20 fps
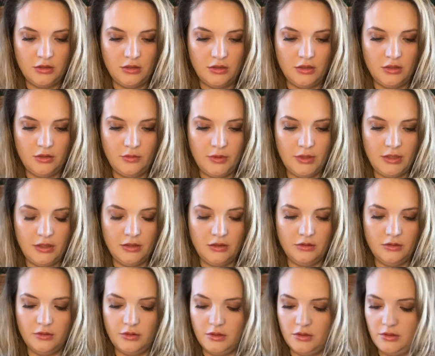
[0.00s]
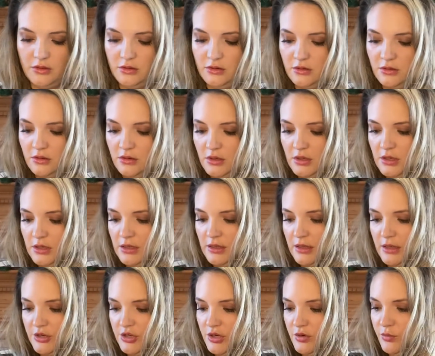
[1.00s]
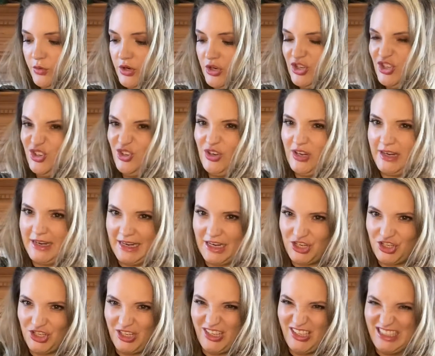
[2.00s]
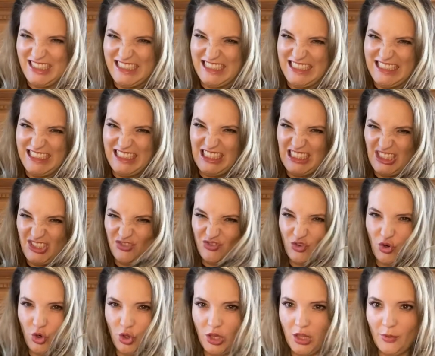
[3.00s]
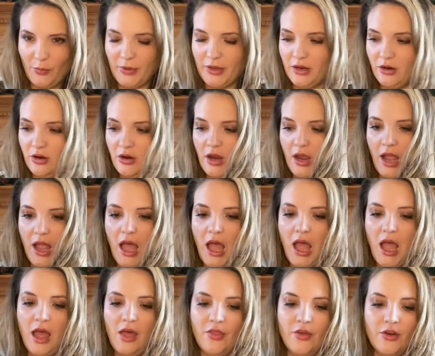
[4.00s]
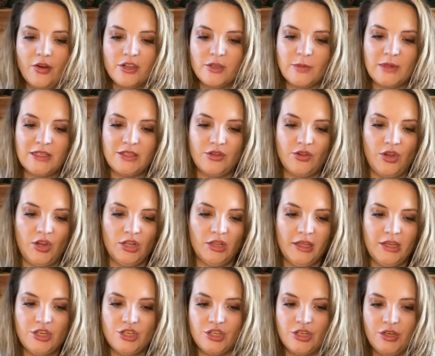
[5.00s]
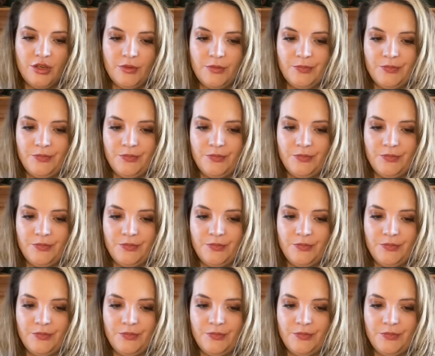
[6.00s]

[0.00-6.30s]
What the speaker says: here we go. Should have worn a shirt I could actually roll up here. Ah, there goes my circulation.